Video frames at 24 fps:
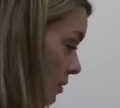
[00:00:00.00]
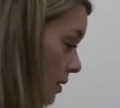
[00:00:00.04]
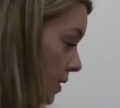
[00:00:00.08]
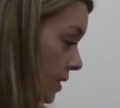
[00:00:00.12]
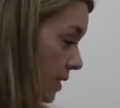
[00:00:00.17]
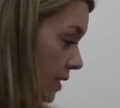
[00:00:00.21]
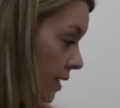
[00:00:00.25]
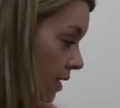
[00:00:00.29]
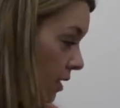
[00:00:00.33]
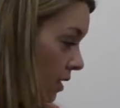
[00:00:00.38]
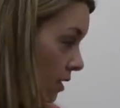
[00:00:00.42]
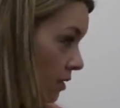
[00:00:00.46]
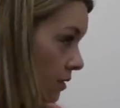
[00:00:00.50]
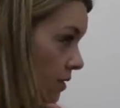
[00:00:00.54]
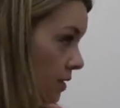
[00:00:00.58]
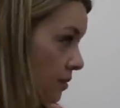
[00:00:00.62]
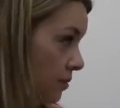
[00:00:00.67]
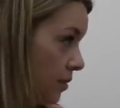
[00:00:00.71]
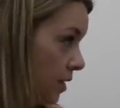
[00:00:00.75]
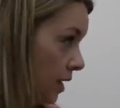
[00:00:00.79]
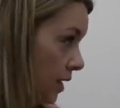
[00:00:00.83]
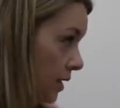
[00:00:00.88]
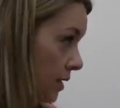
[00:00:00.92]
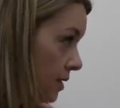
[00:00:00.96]
you would see here.
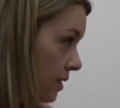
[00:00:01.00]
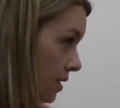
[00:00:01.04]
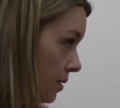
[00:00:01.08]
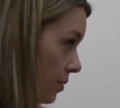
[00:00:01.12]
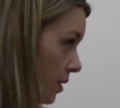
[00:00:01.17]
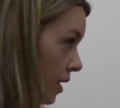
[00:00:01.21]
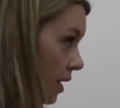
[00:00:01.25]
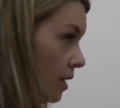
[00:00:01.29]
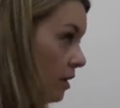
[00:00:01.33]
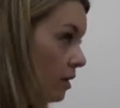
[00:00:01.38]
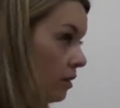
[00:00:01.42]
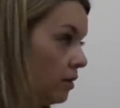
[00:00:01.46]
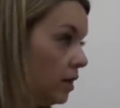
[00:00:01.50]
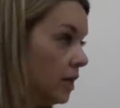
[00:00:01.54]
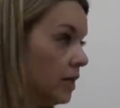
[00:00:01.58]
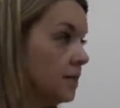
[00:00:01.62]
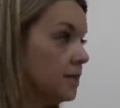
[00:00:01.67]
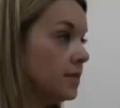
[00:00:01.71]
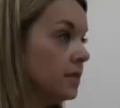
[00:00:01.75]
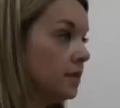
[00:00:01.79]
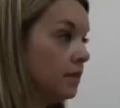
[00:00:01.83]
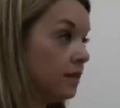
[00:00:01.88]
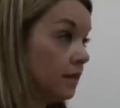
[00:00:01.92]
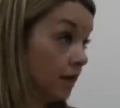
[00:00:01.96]
Somebody has some kind of
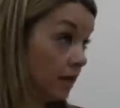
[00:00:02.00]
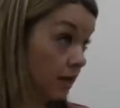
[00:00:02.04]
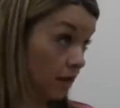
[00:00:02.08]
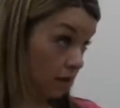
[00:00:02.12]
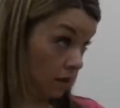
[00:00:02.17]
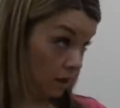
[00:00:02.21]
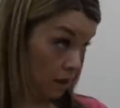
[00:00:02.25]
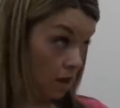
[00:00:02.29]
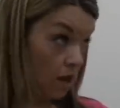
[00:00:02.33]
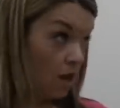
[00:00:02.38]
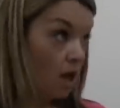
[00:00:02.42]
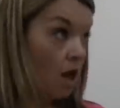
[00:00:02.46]
crazy thing